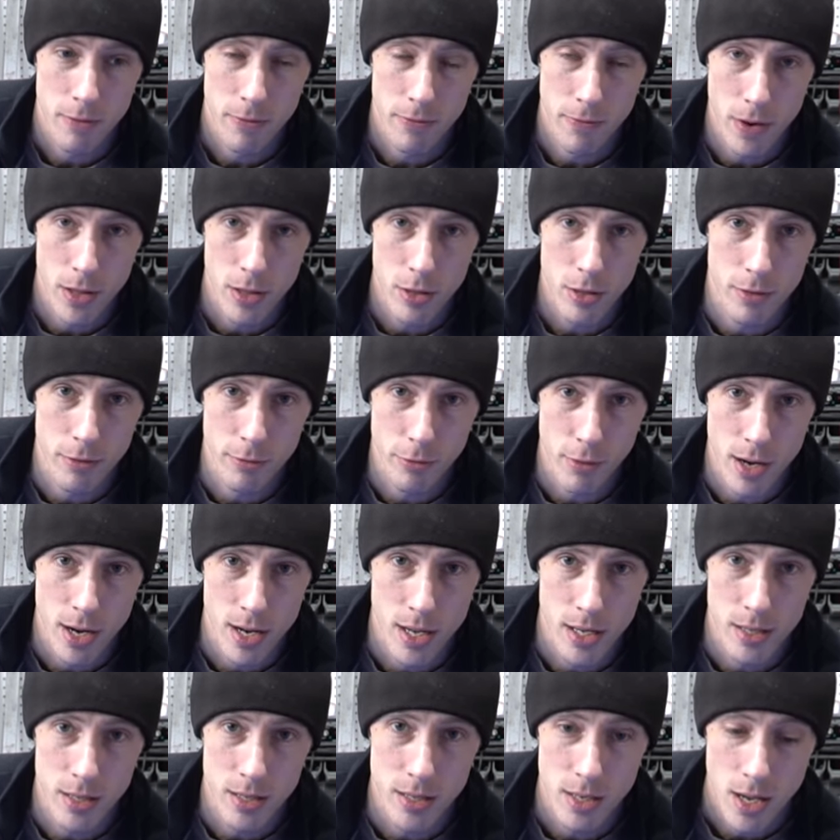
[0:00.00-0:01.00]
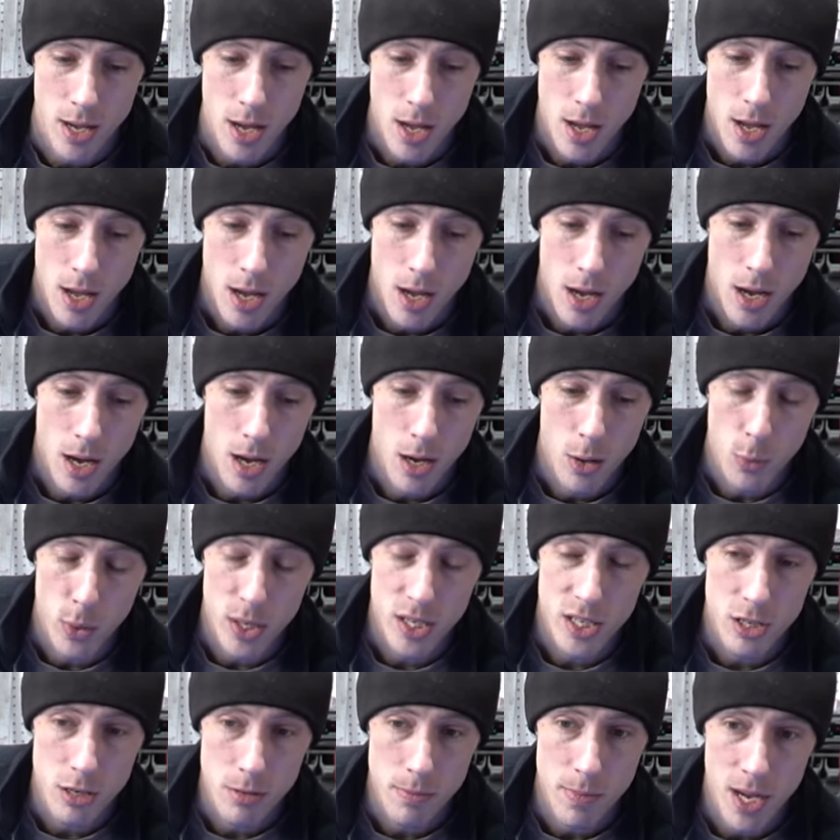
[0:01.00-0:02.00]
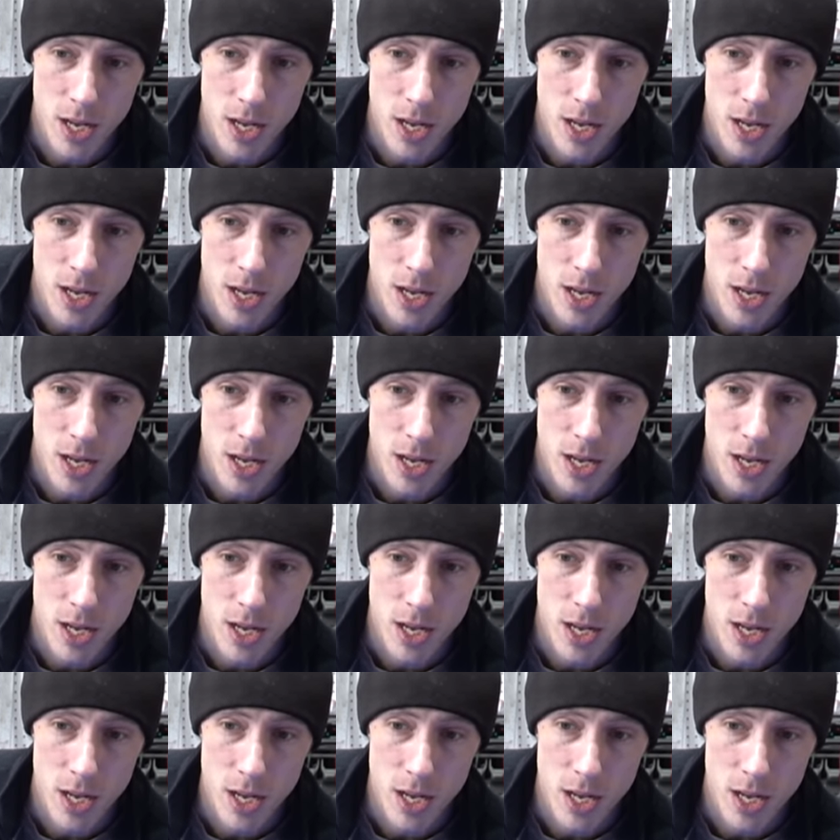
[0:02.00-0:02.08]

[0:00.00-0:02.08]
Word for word: Feathered Friends, uh, Western